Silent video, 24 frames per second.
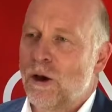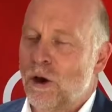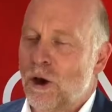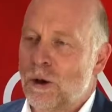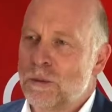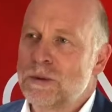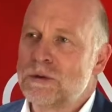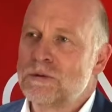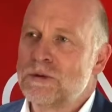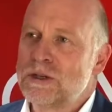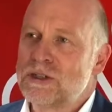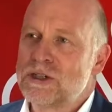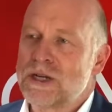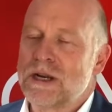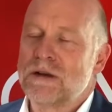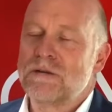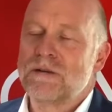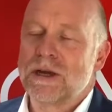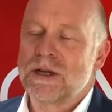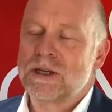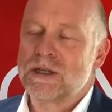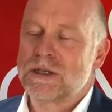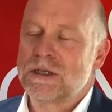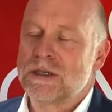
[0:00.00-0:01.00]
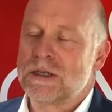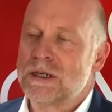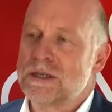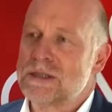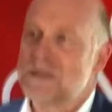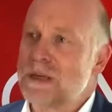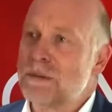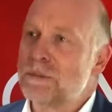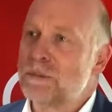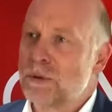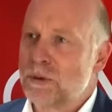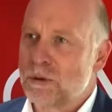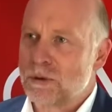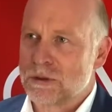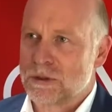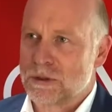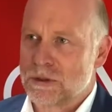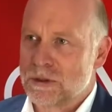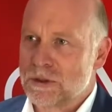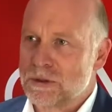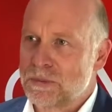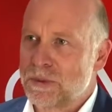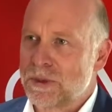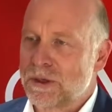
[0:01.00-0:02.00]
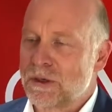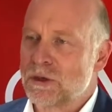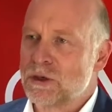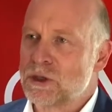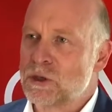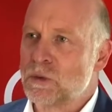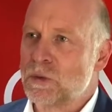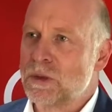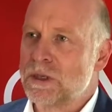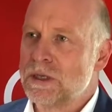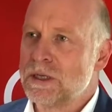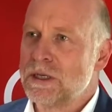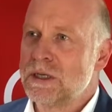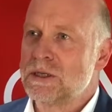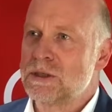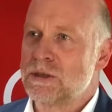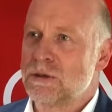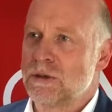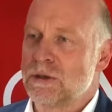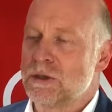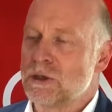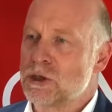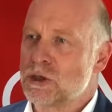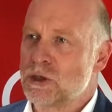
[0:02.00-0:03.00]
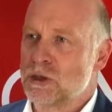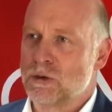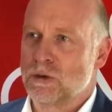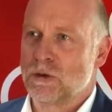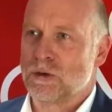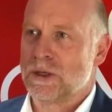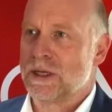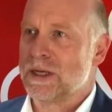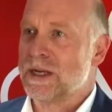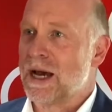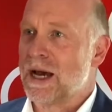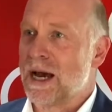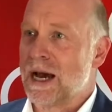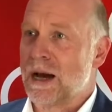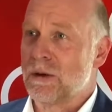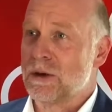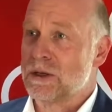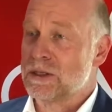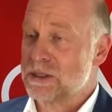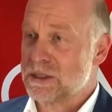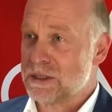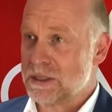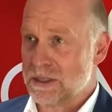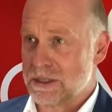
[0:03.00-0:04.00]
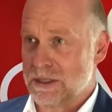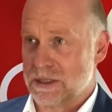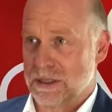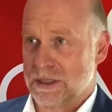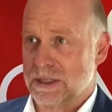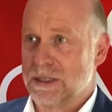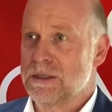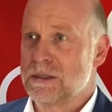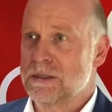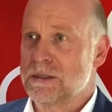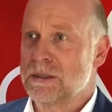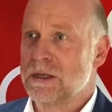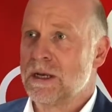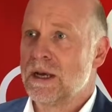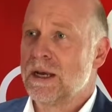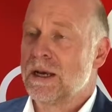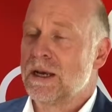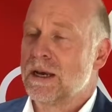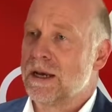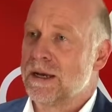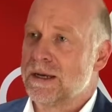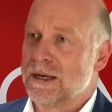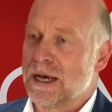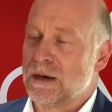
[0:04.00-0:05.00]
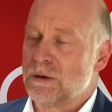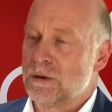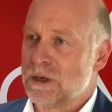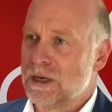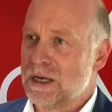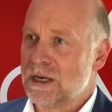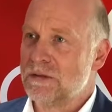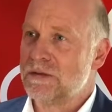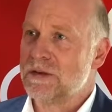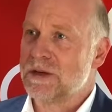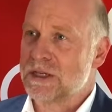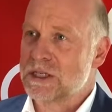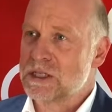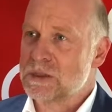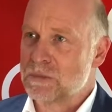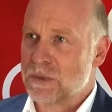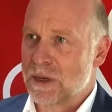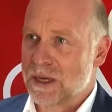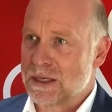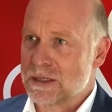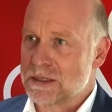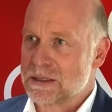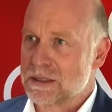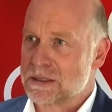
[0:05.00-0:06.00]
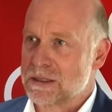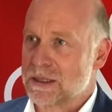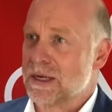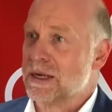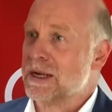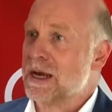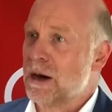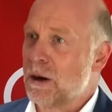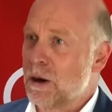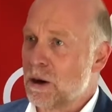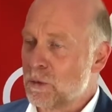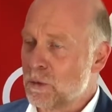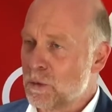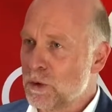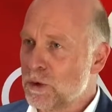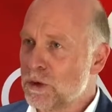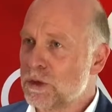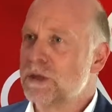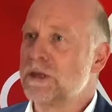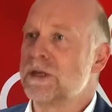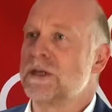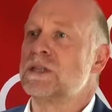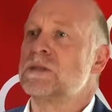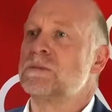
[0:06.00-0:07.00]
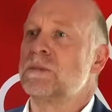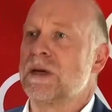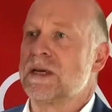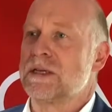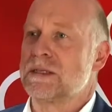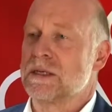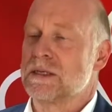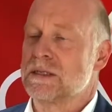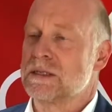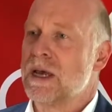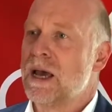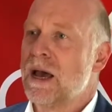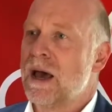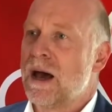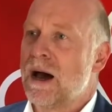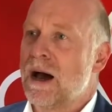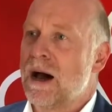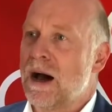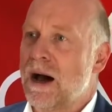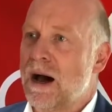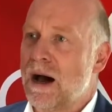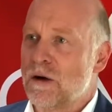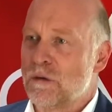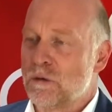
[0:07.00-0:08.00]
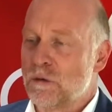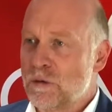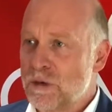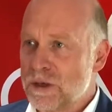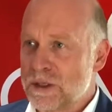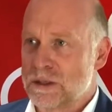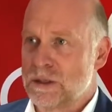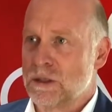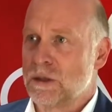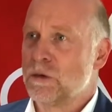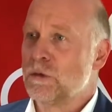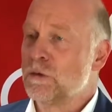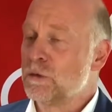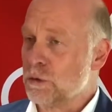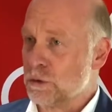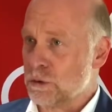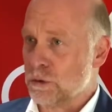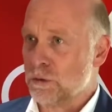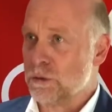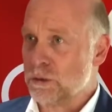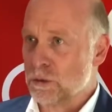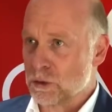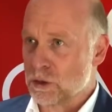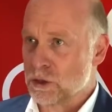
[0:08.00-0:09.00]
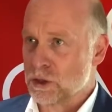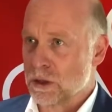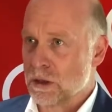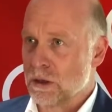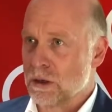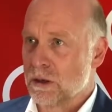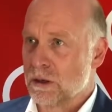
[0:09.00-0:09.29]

Urban regeneration is important because we need to ensure that our cities and our living spaces and our working spaces are fit for the future.